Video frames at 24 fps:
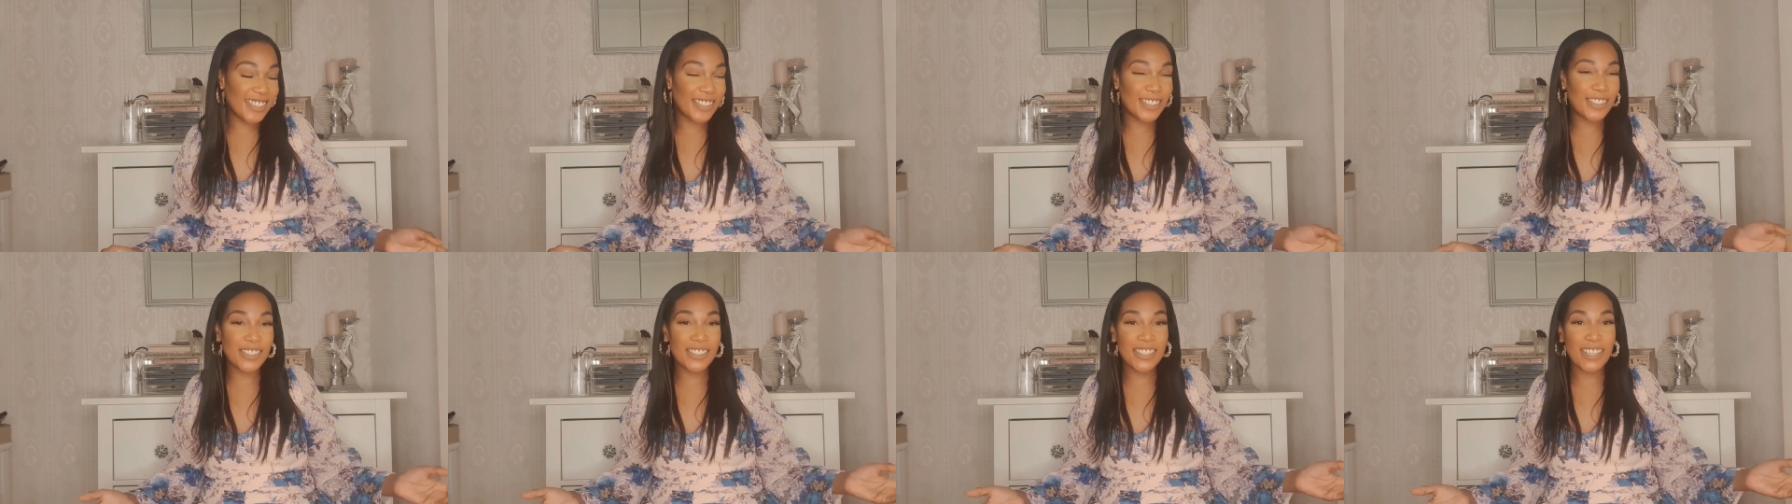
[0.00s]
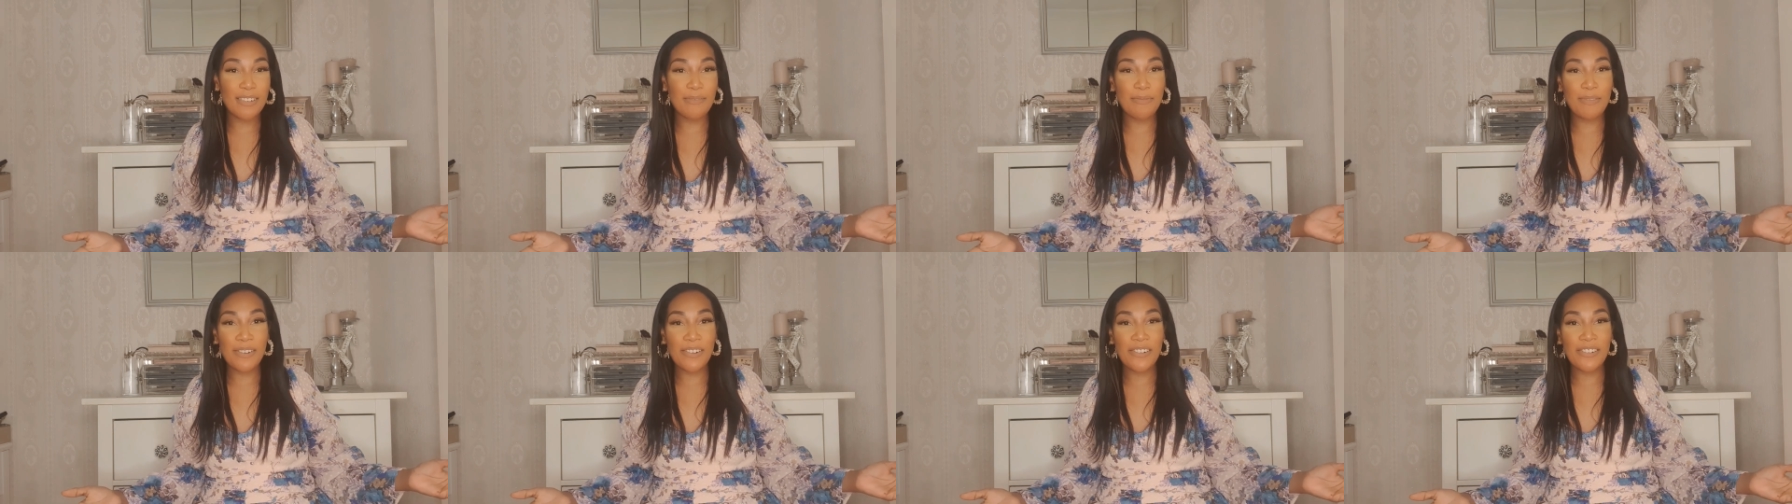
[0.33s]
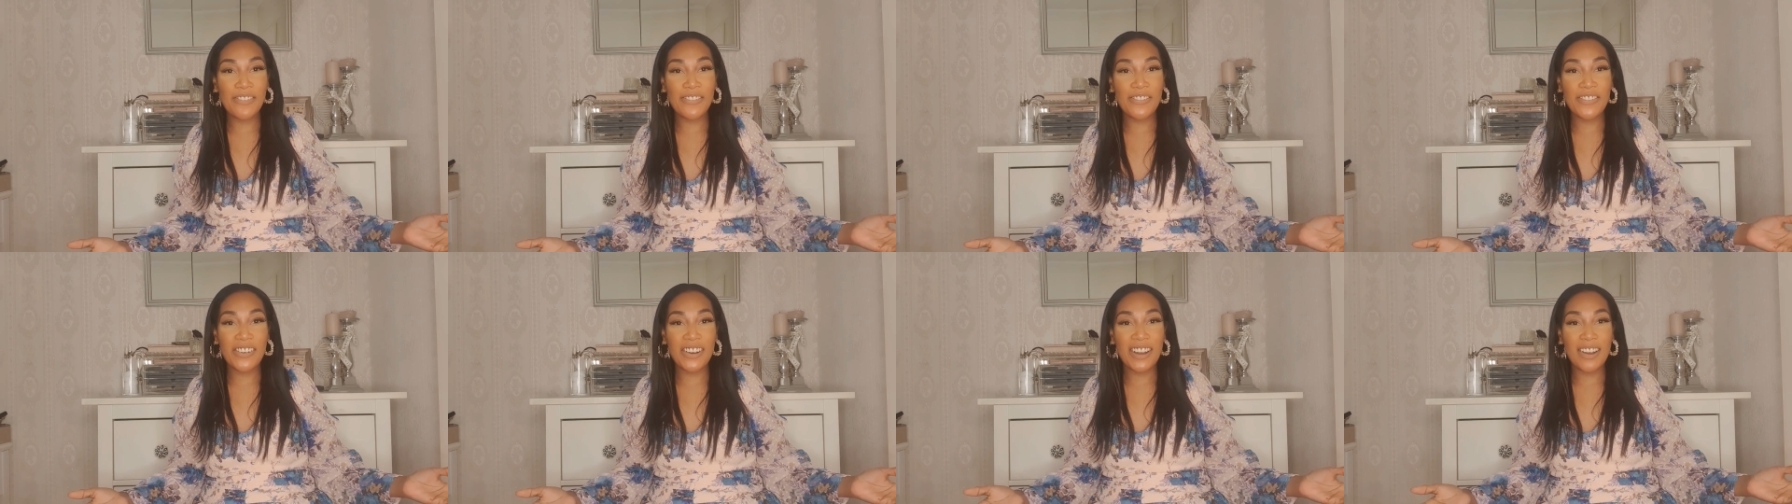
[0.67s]

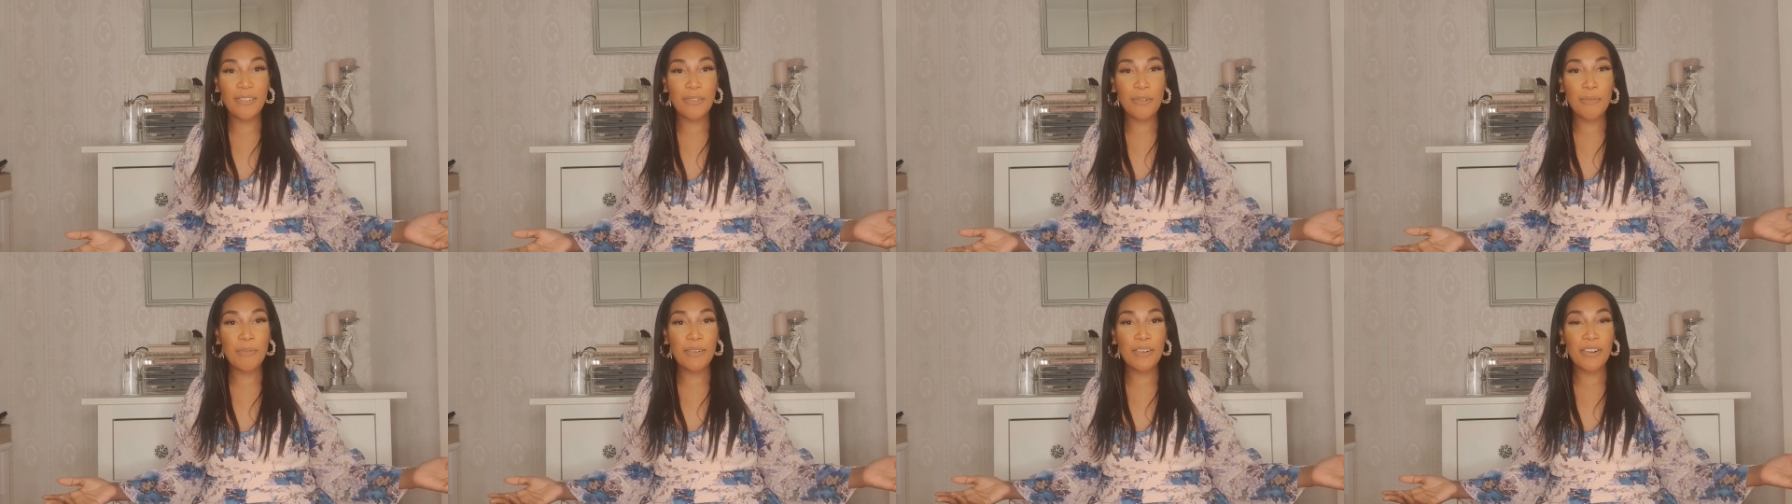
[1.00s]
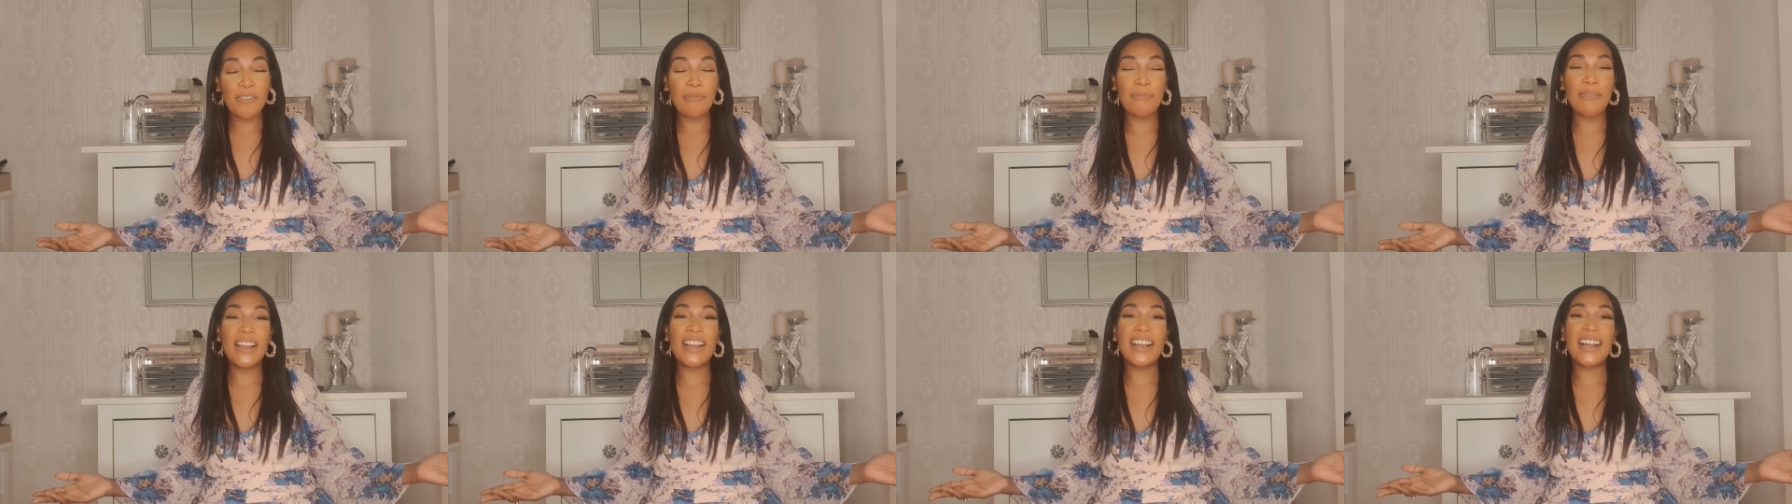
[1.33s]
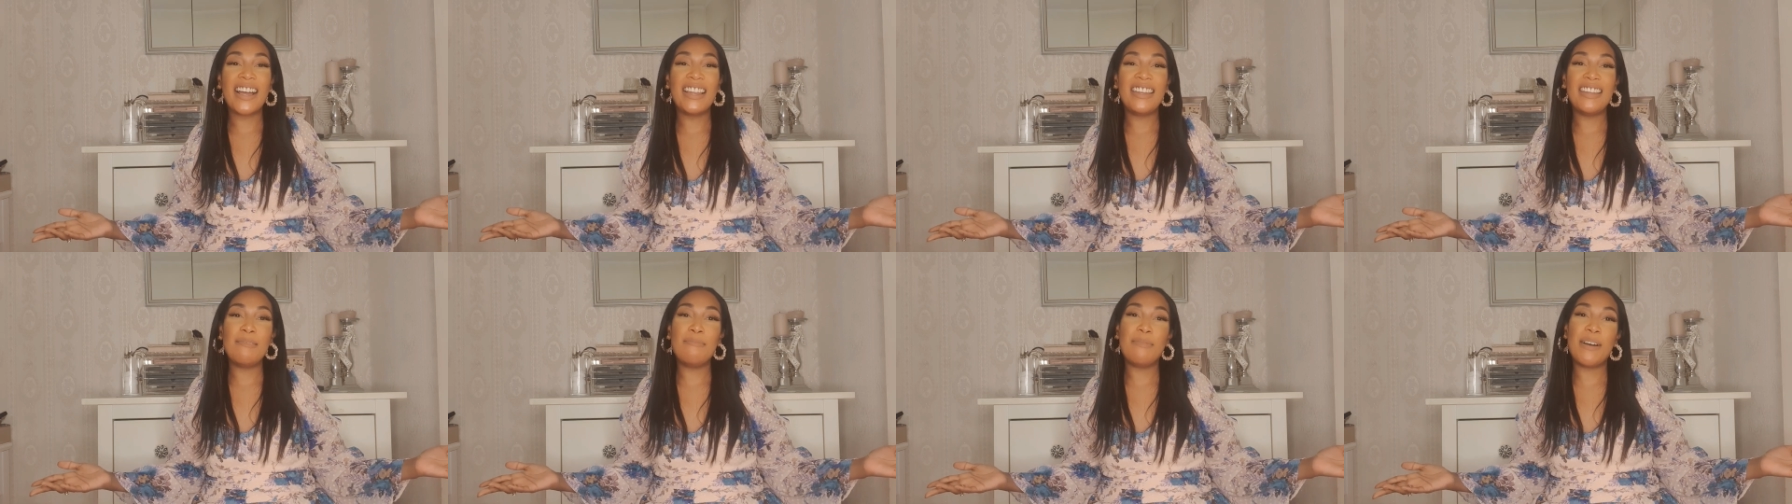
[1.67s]
suitable for a woman of my
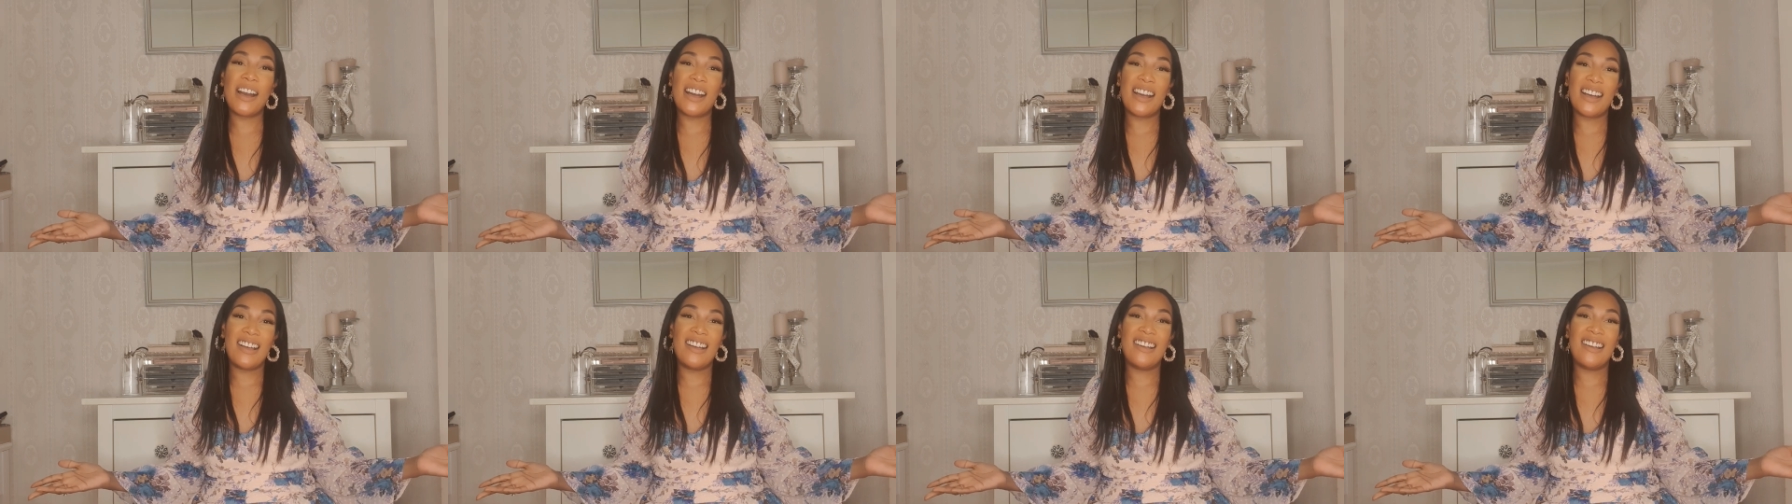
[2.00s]
caliber.